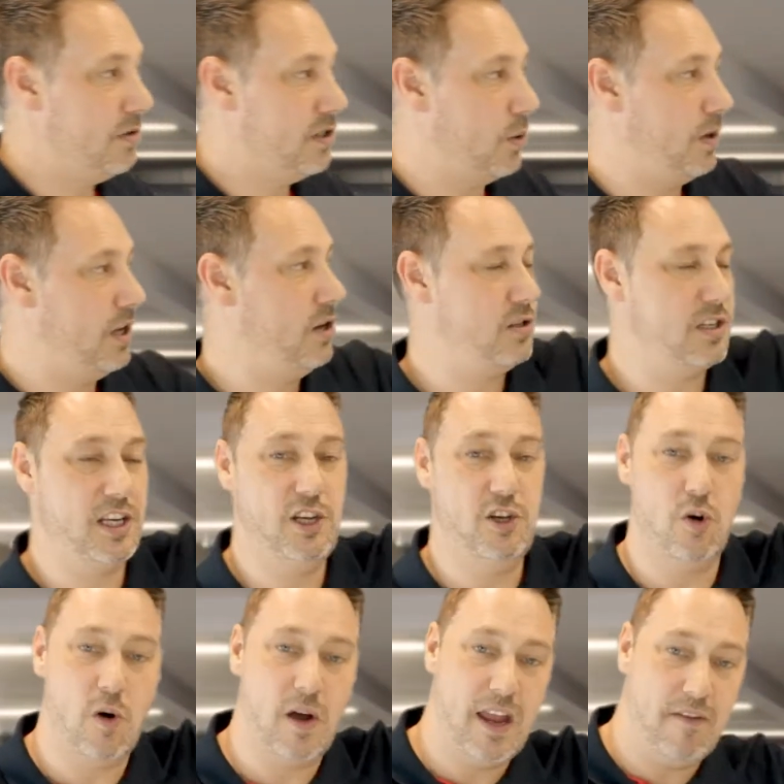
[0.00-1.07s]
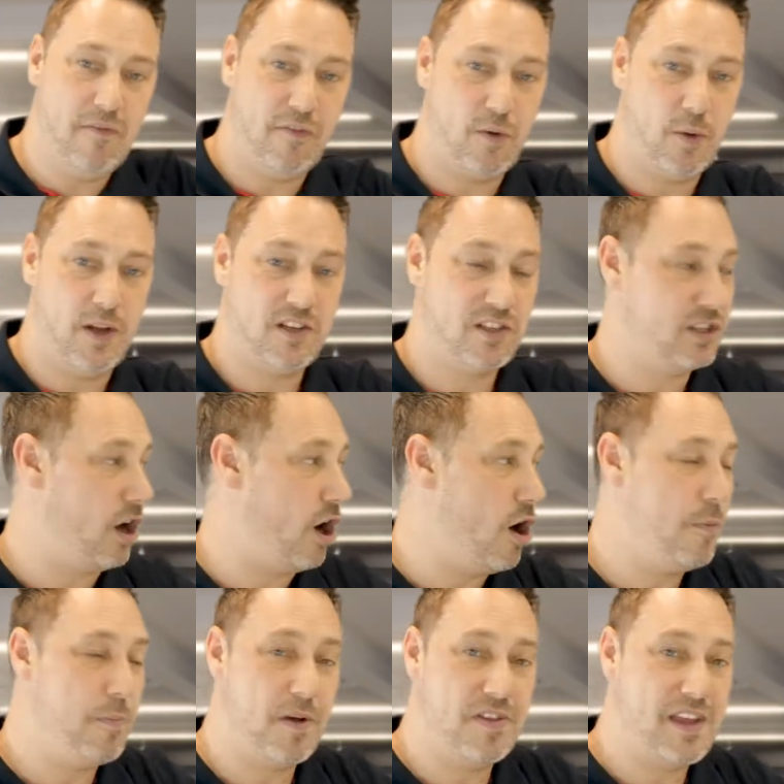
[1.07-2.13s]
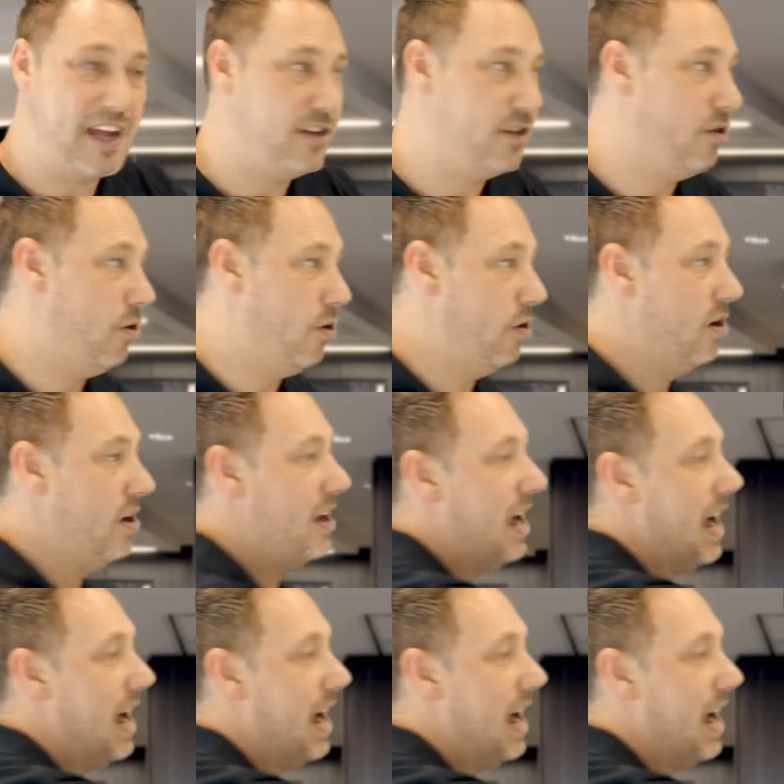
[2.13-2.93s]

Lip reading: So we're using your influence to open that door,